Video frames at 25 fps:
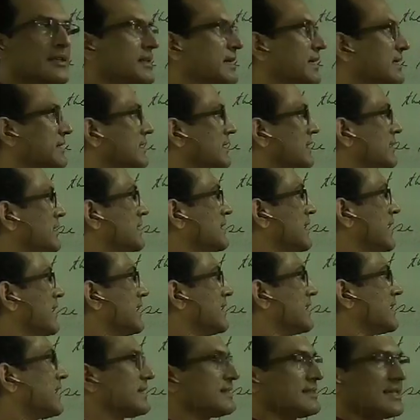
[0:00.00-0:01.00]
they
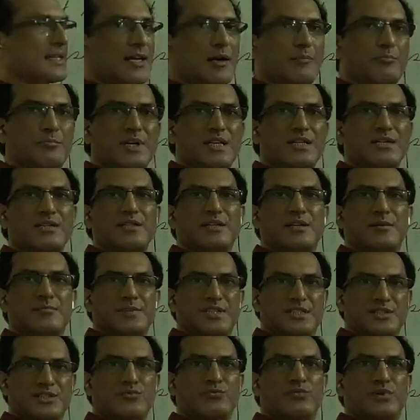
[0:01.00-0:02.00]
take it as a
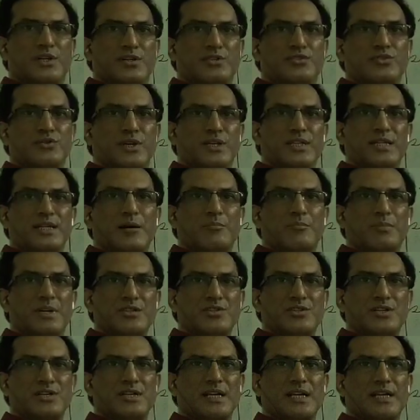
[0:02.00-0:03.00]
word showing
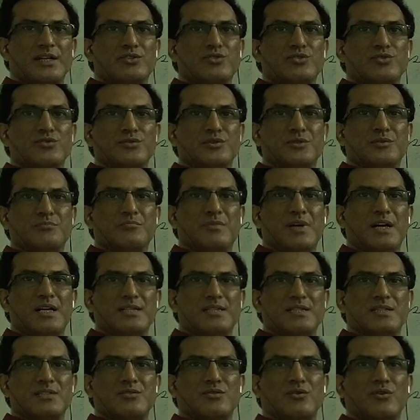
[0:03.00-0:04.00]
compulsion like should,
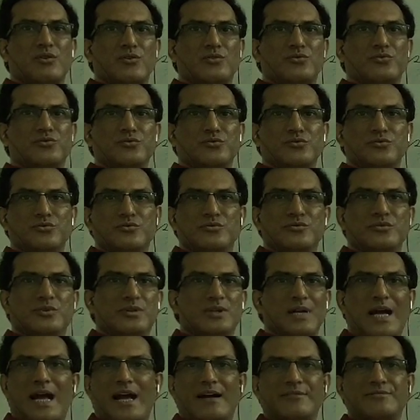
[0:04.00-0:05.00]
must, ought
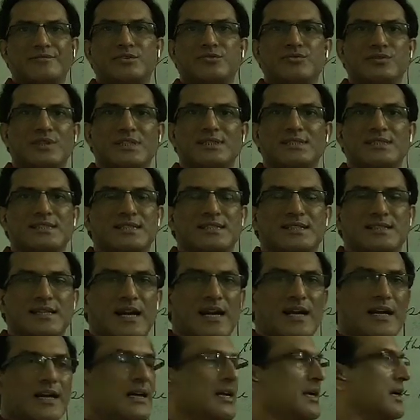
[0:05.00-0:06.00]
to, have to,
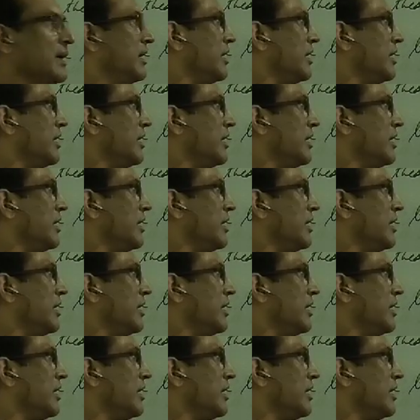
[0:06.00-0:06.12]
etc.